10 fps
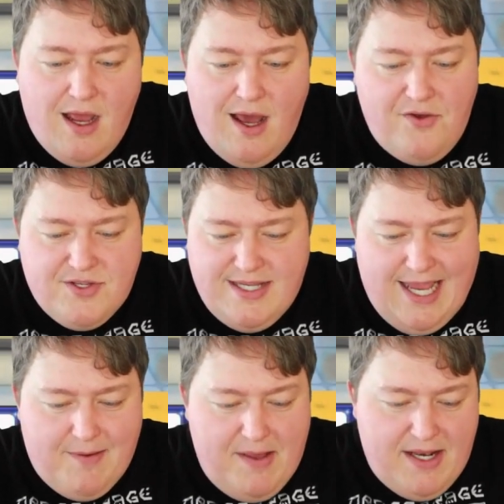This can
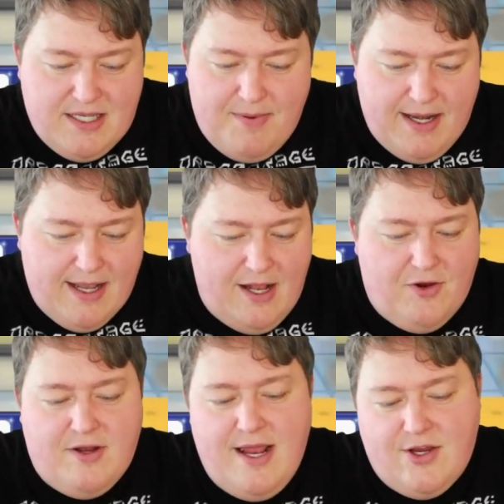take a minute depending on
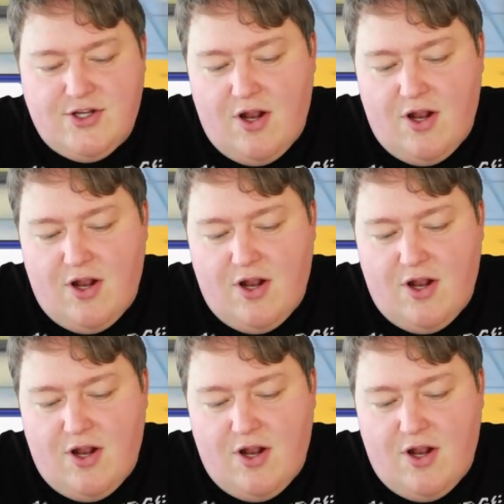your connection,